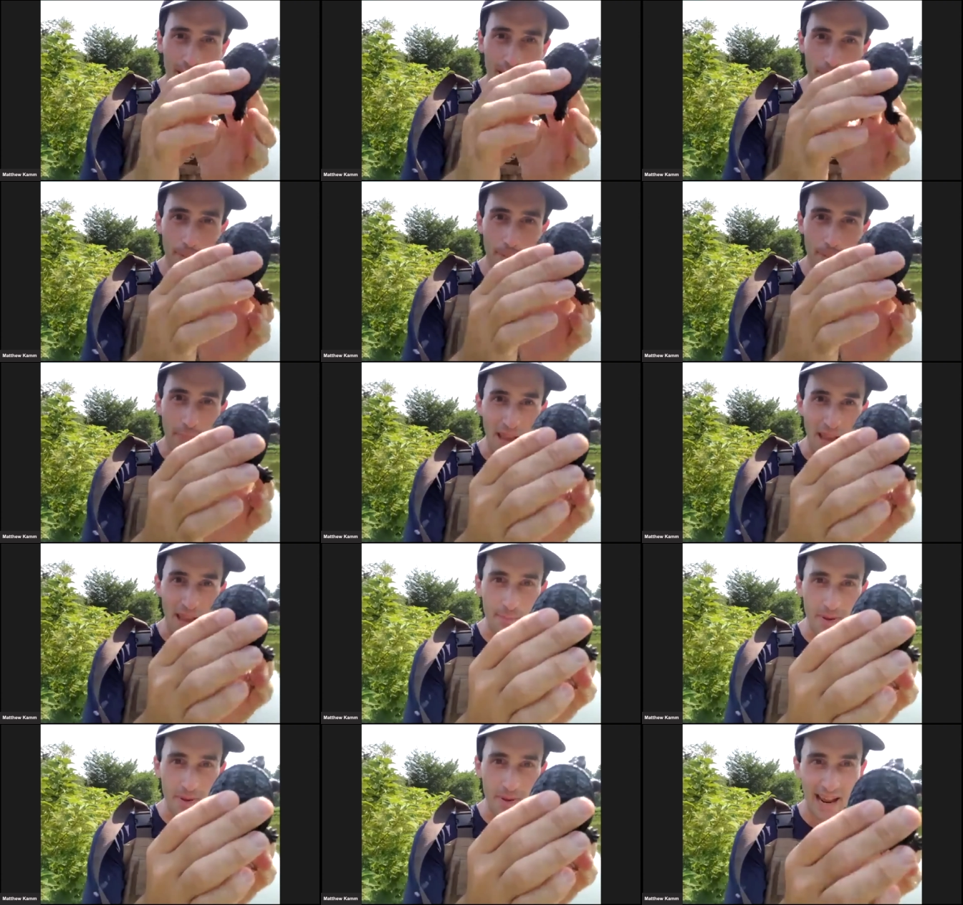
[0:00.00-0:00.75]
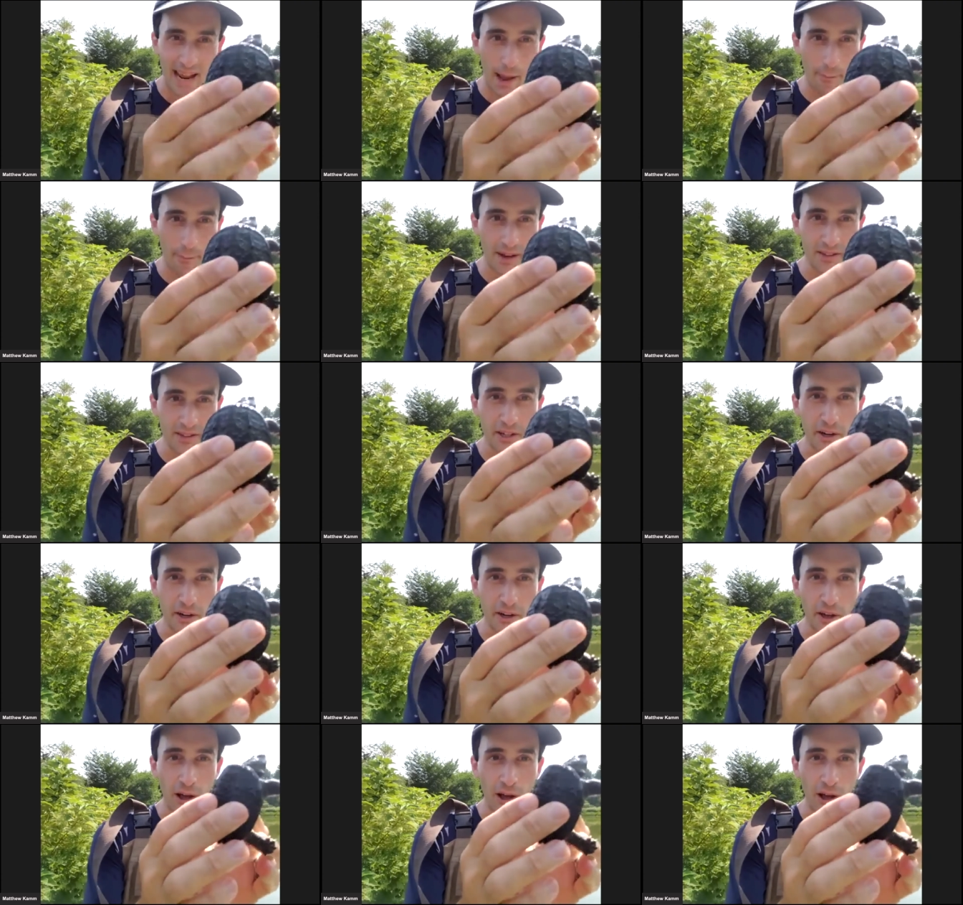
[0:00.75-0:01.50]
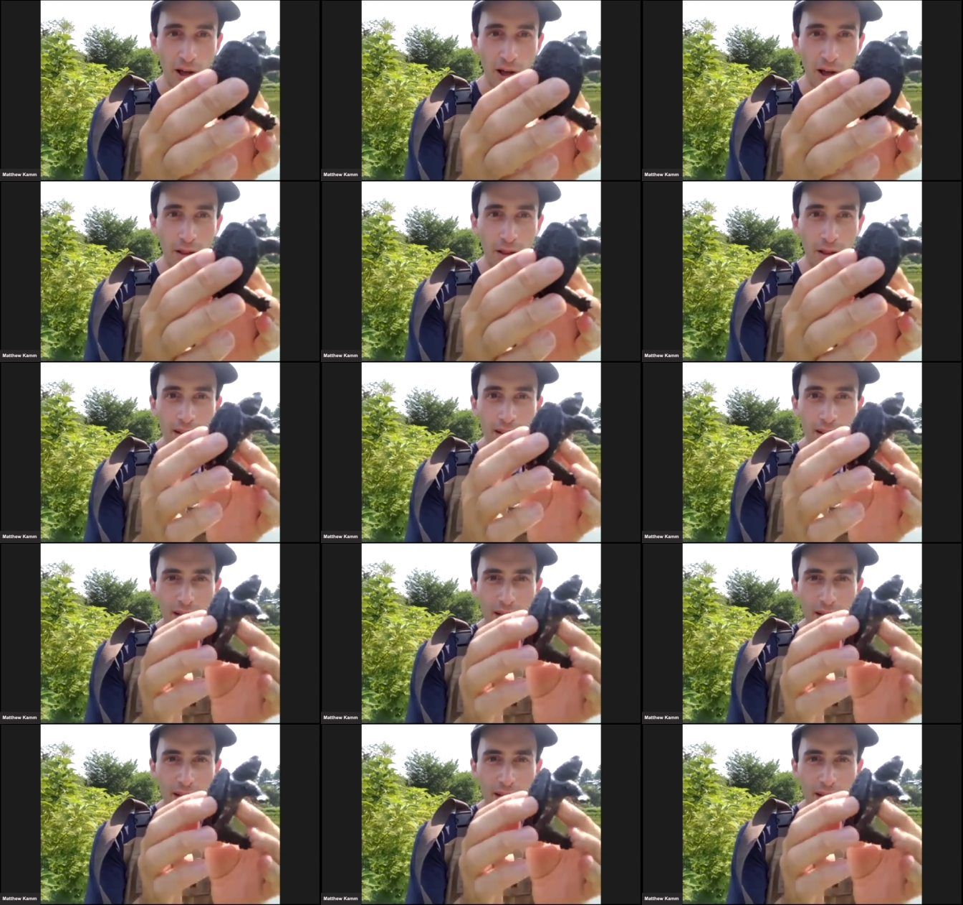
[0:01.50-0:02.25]
baby snapping turtle.
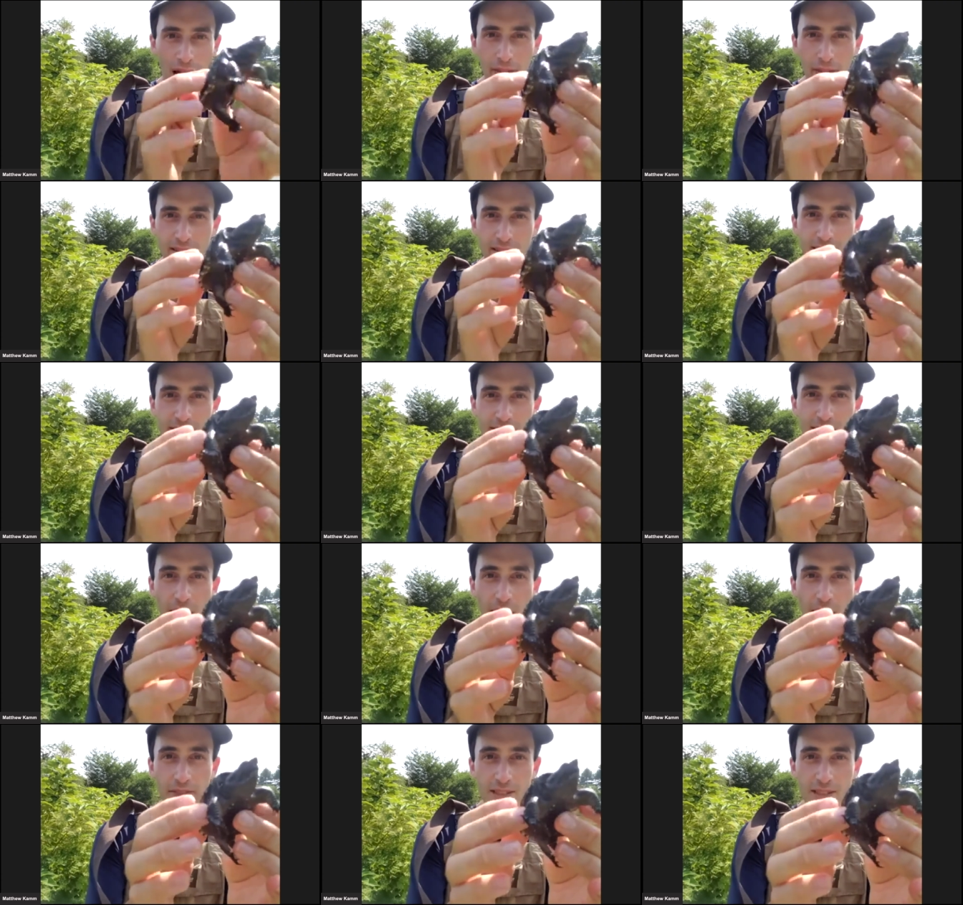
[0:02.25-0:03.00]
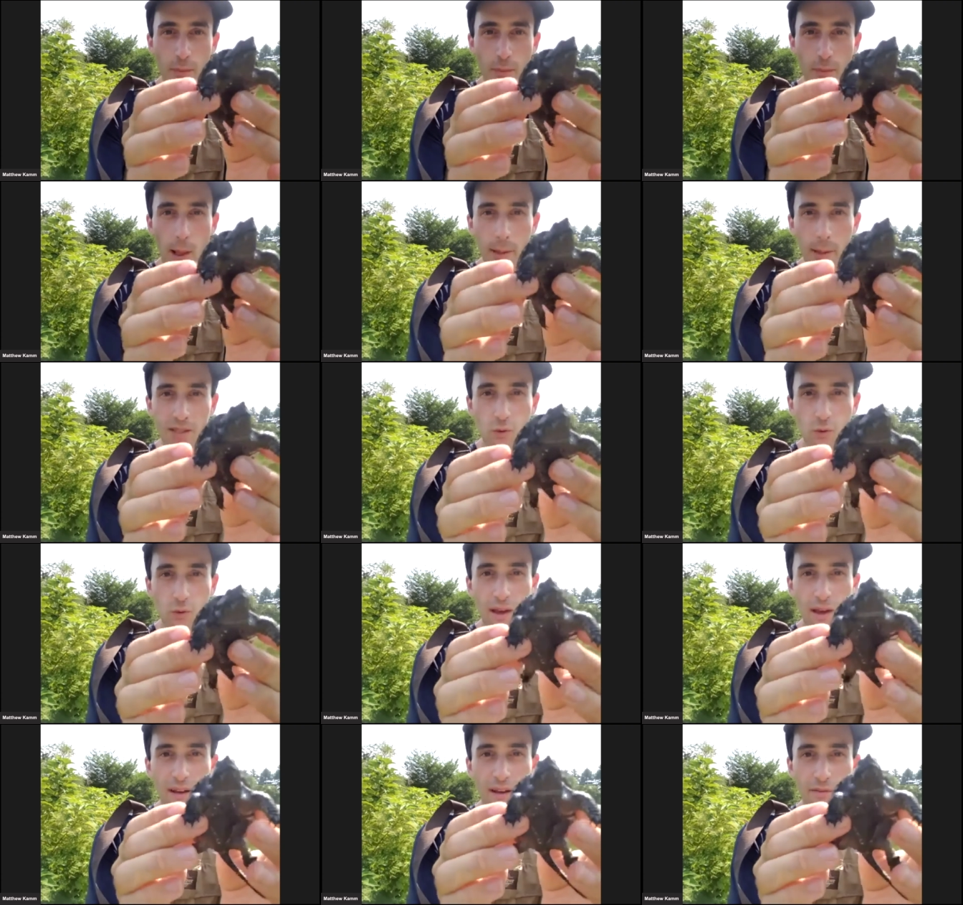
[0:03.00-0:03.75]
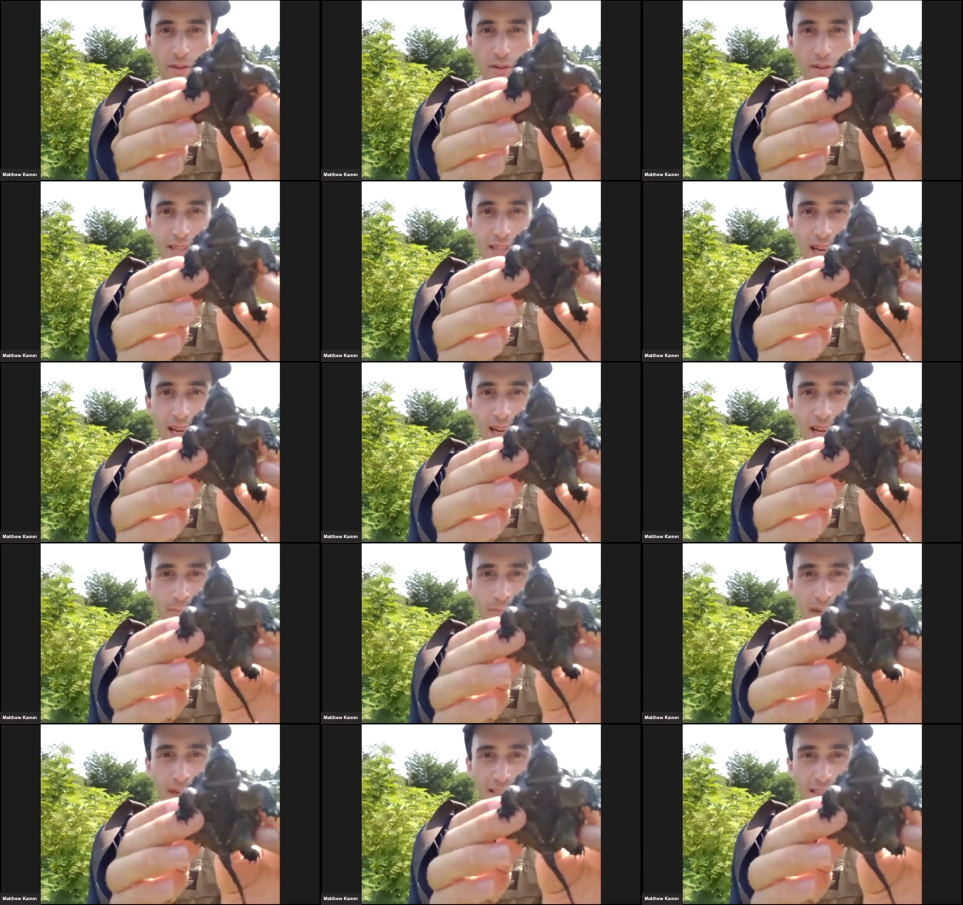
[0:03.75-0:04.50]
Uh, this is not the smallest one I've ever seen, but
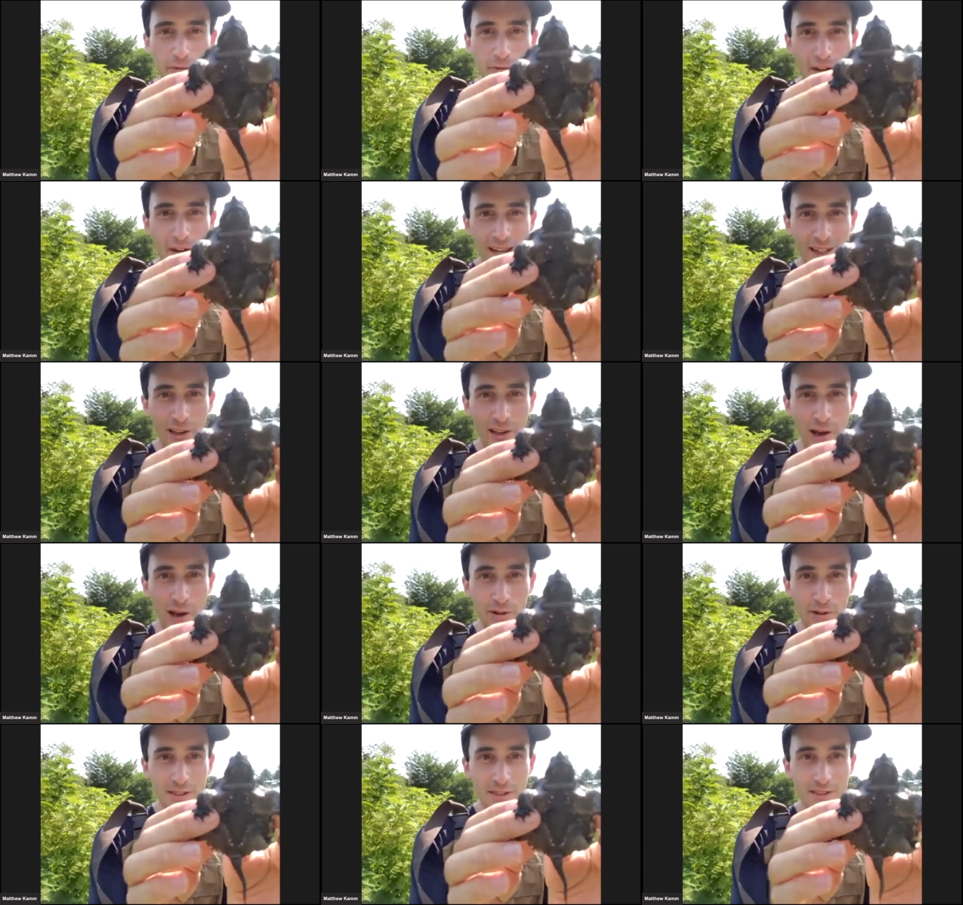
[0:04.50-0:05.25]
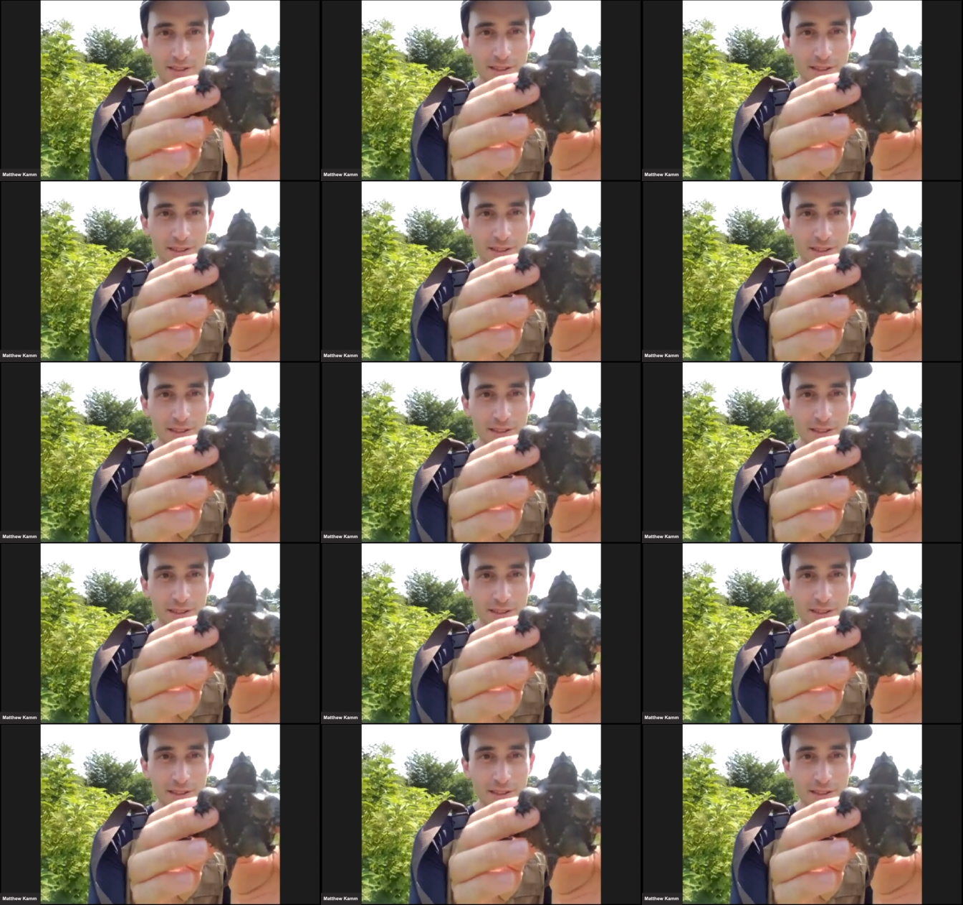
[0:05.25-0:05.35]
it's pretty close.